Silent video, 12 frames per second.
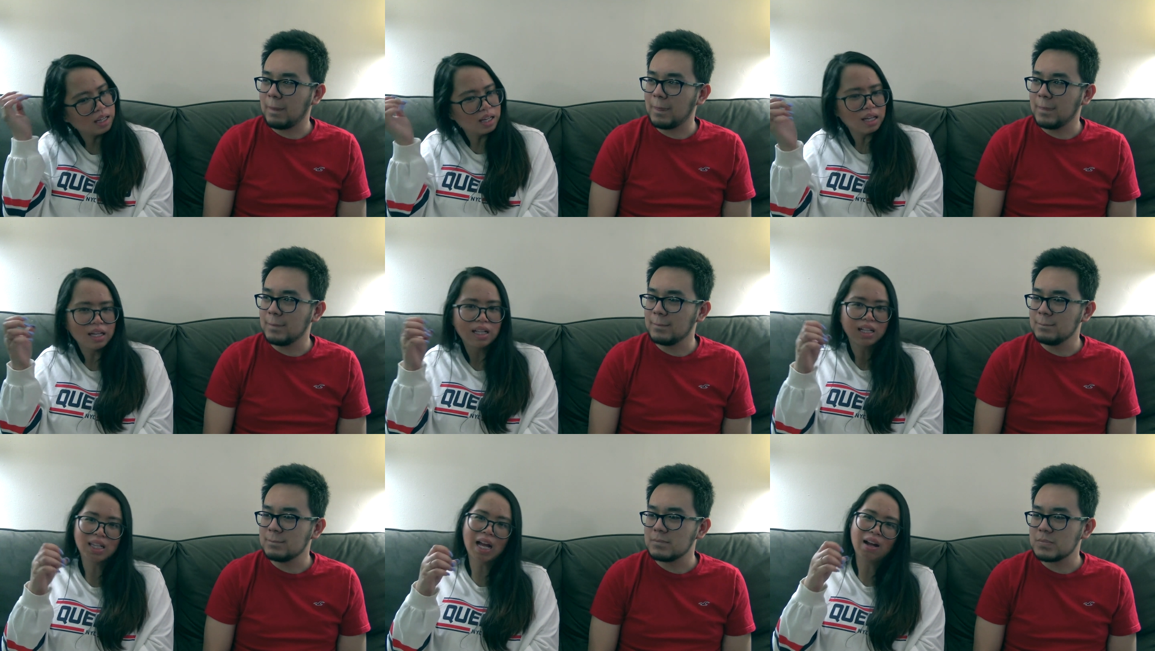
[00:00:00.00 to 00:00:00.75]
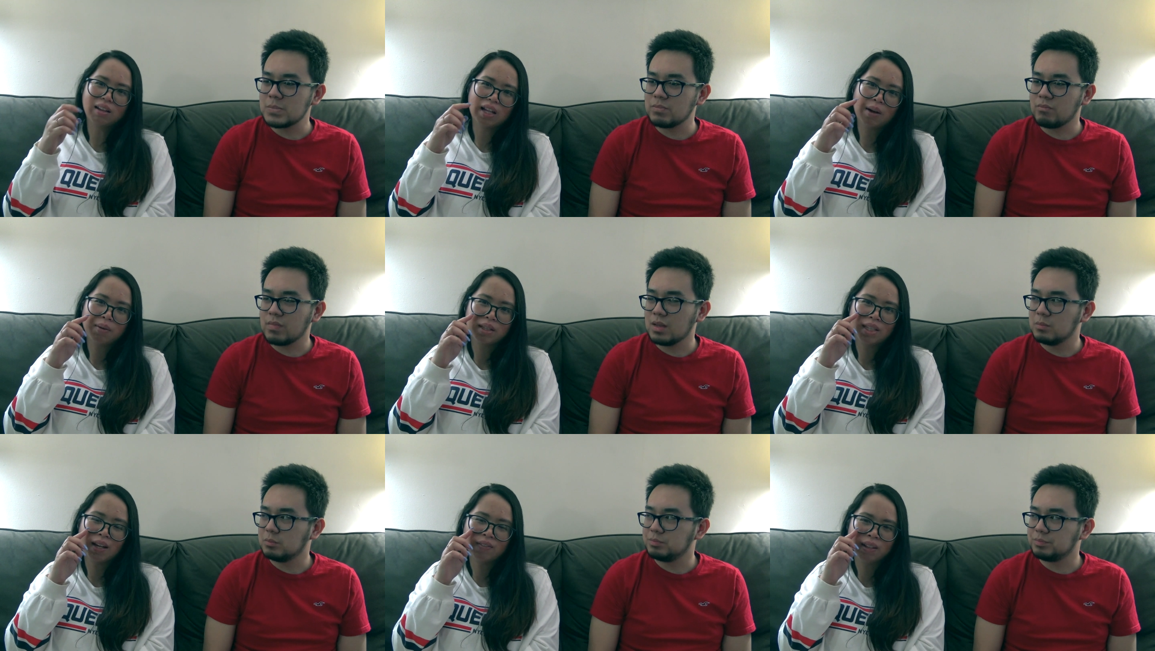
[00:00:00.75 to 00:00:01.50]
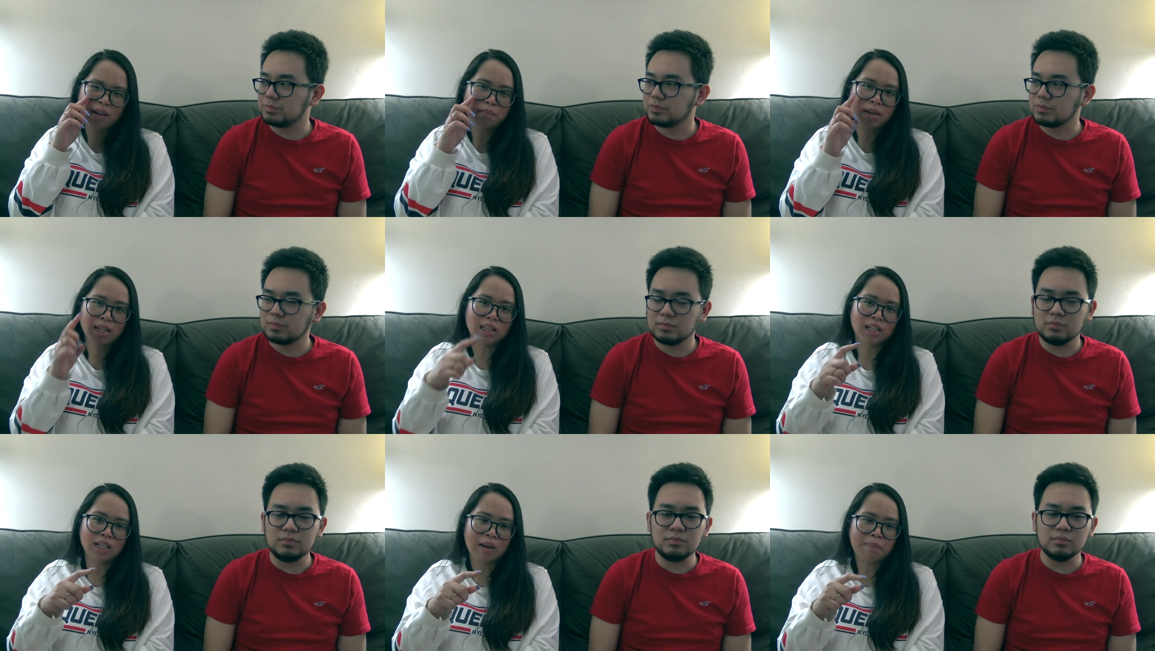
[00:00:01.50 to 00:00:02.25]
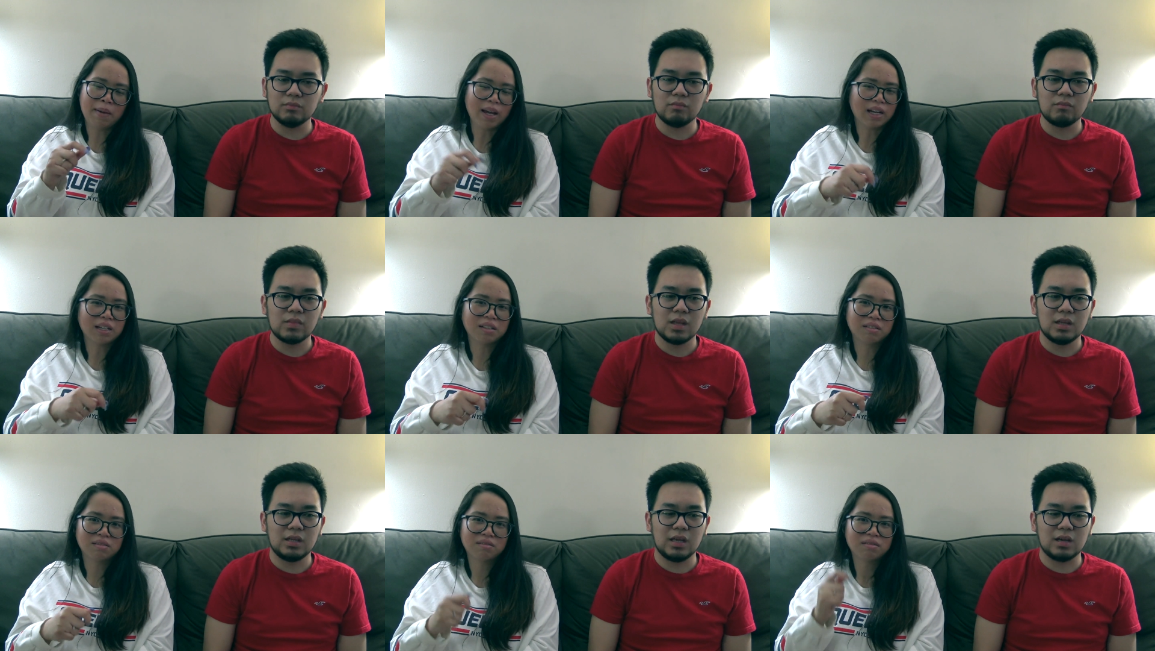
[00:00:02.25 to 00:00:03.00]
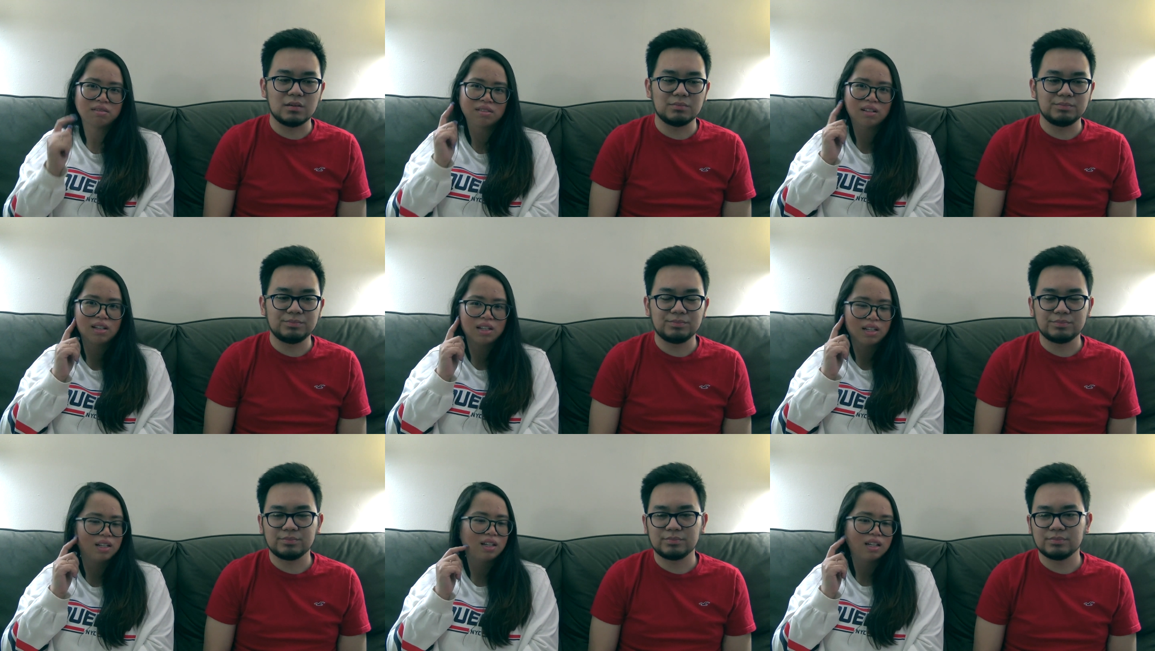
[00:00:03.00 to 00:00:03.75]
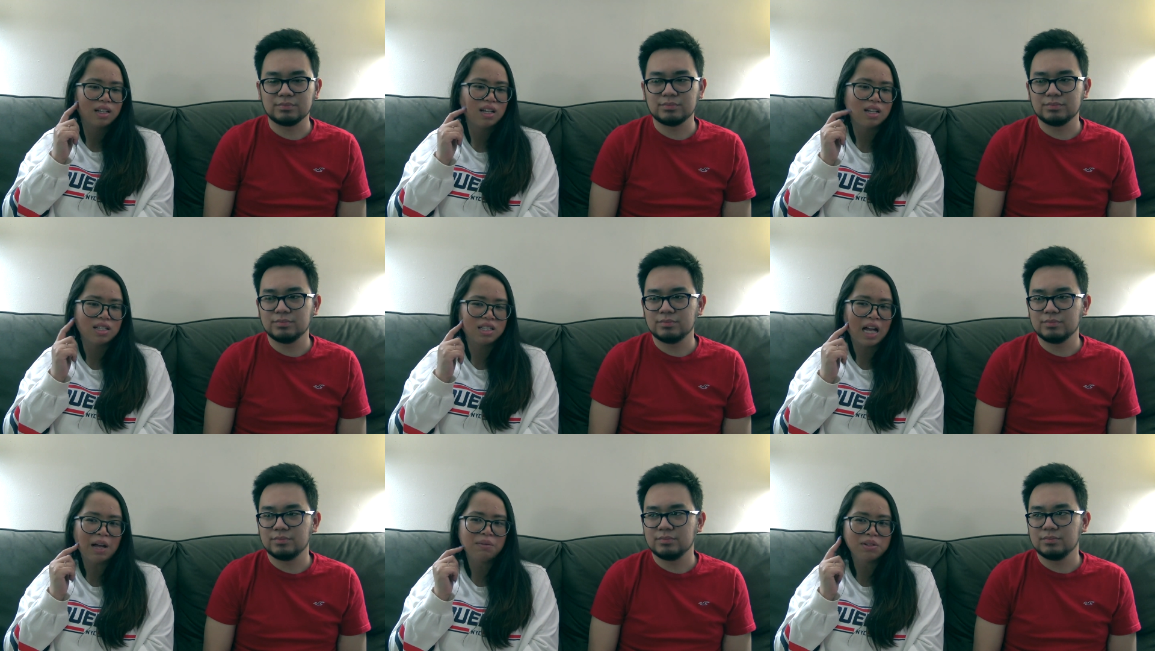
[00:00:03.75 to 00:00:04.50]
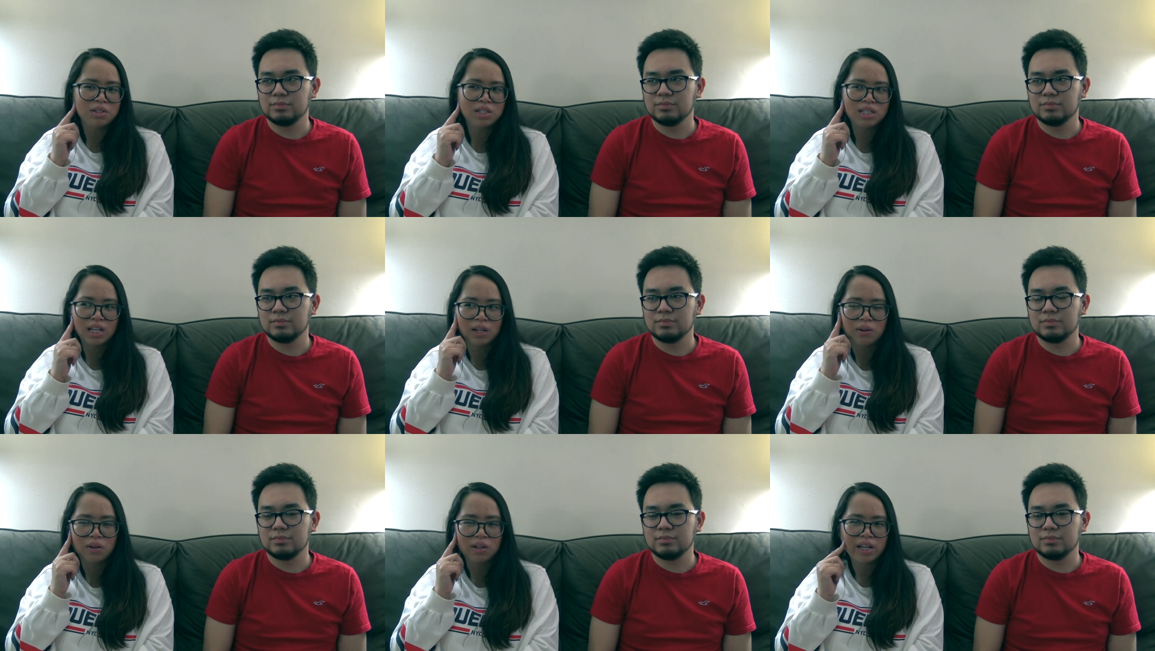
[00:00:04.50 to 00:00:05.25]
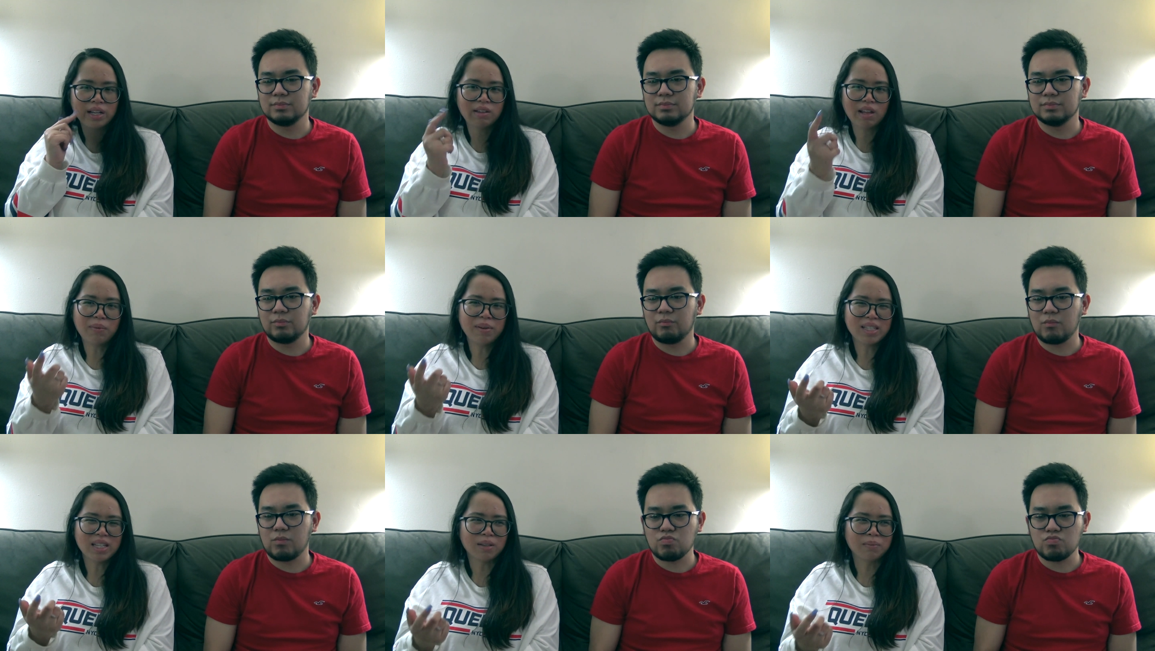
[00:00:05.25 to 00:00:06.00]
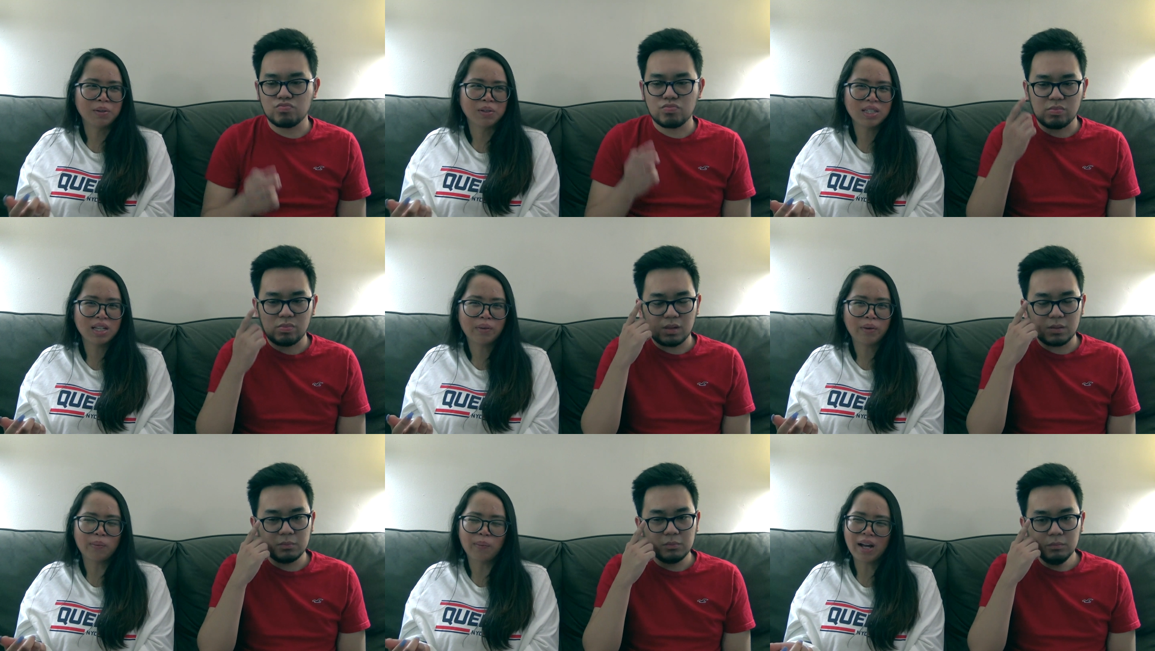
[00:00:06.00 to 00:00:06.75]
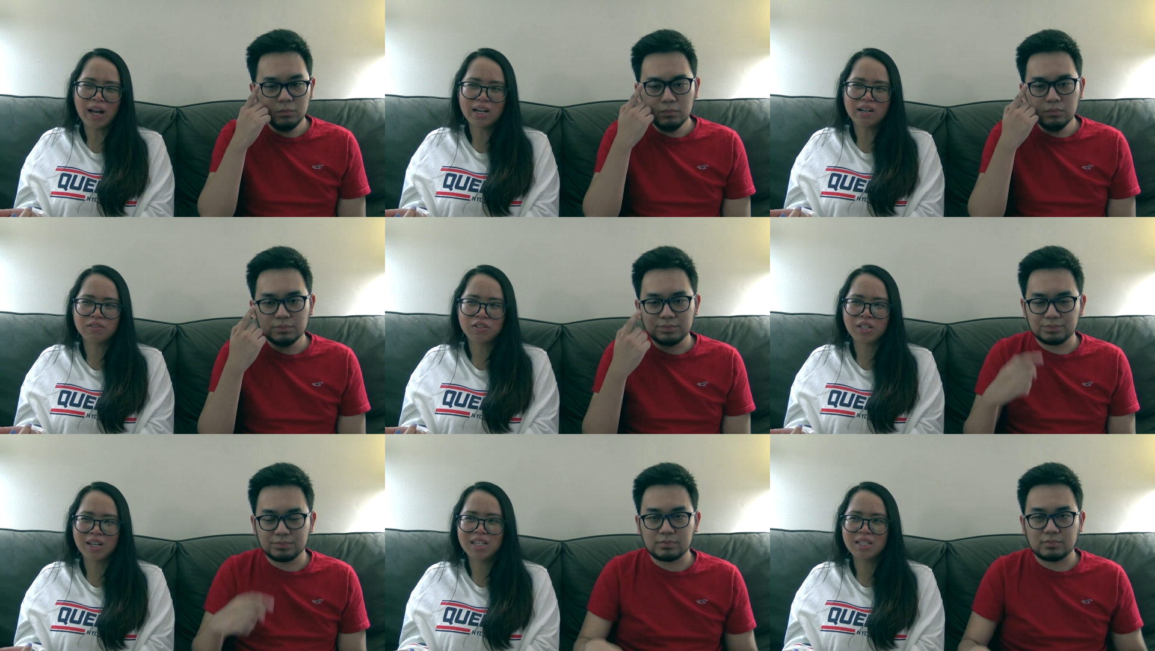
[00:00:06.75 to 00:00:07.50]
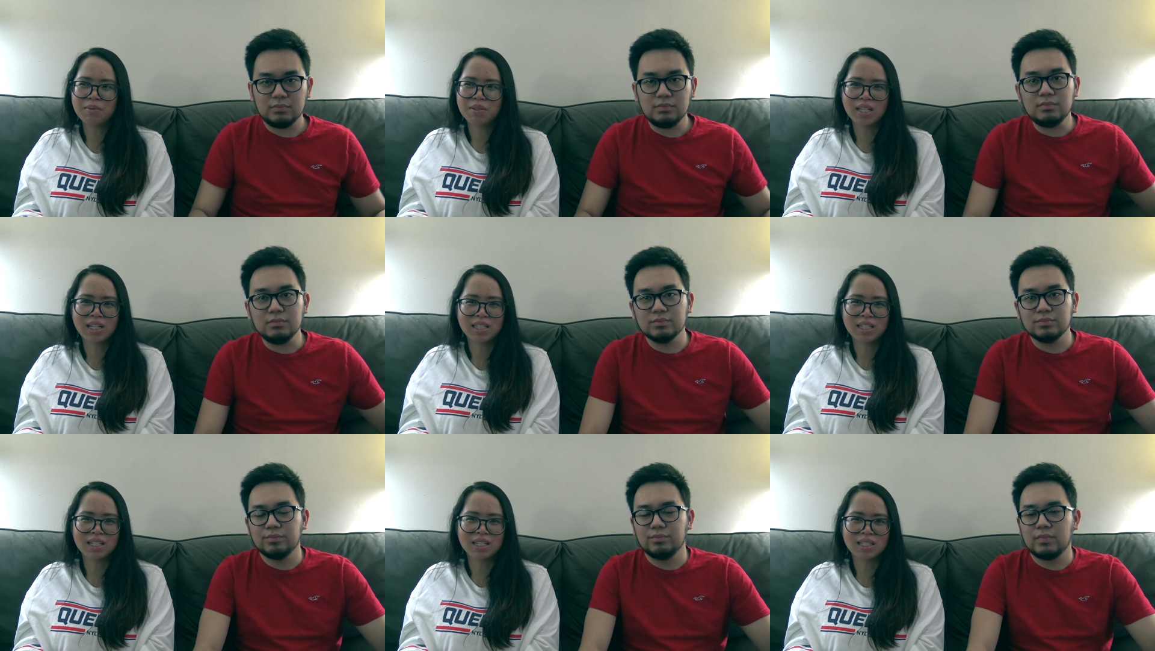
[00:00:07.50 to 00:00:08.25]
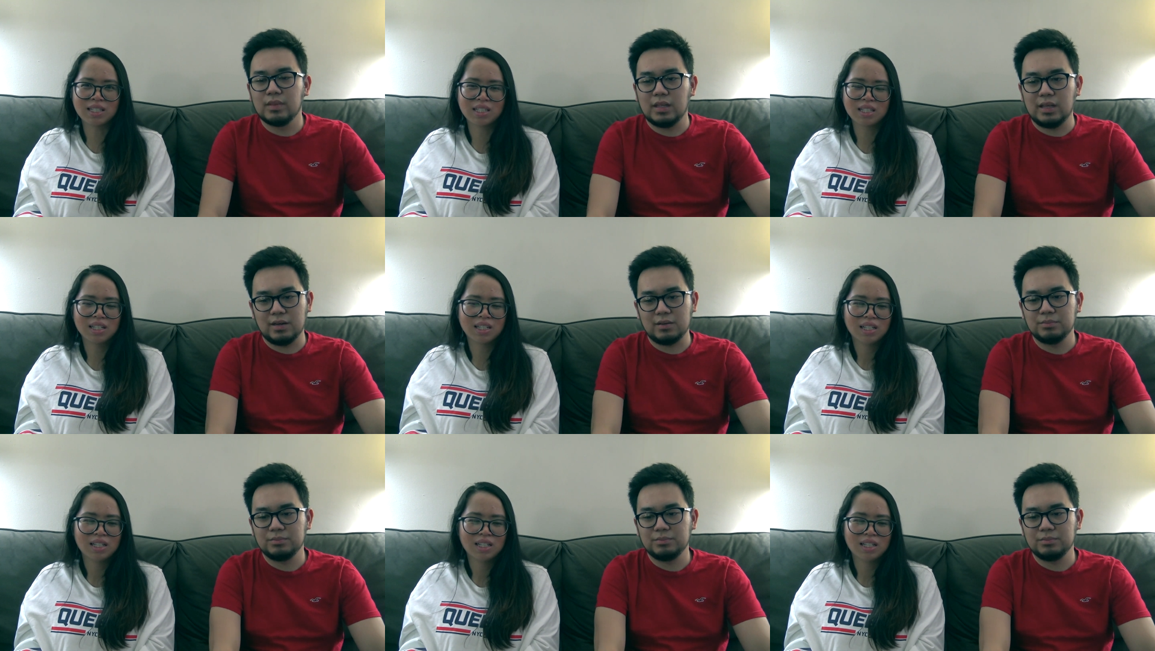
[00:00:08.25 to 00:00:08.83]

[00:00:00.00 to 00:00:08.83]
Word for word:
Speaker 1: mm-hmm. that that would definitely be the nitpick. Yeah. Cause that was just like, it, like we said, the music. Like, what kind of chase music is this? Yeah.